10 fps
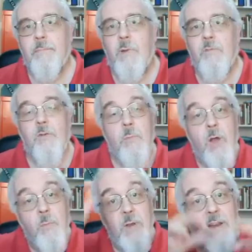But for a
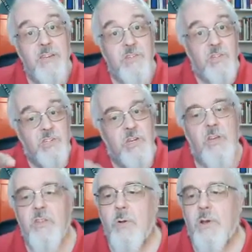moment, let's just
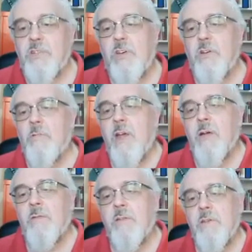turn the question
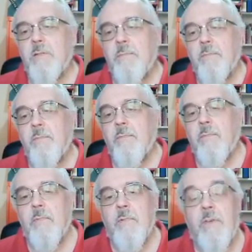around.
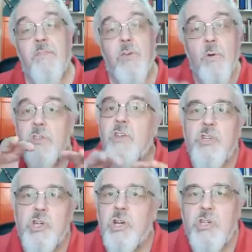If you were the
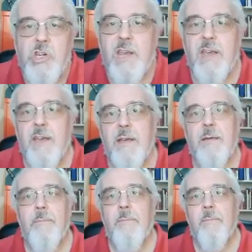judge here,
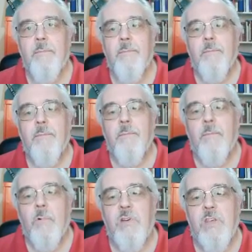
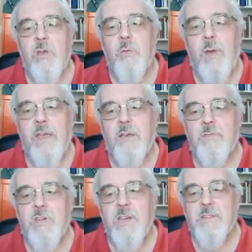what do you make of
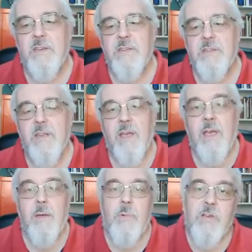Jesus?
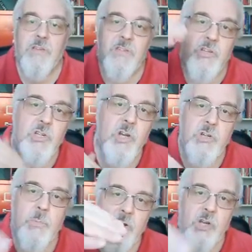Because the
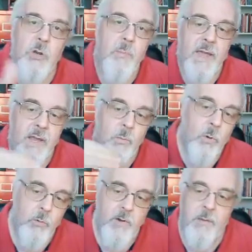judgment you make
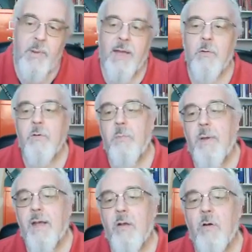will rebound
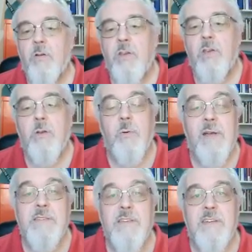back on you
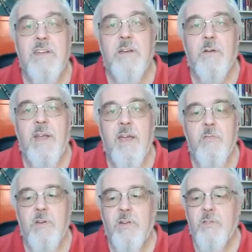as it did on
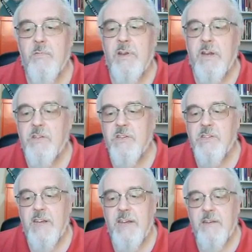Herod and the
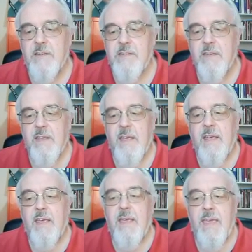religious leaders.
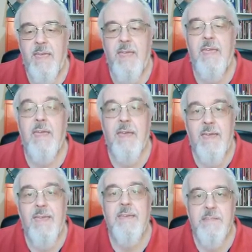He
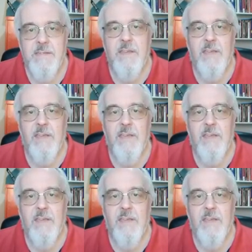is the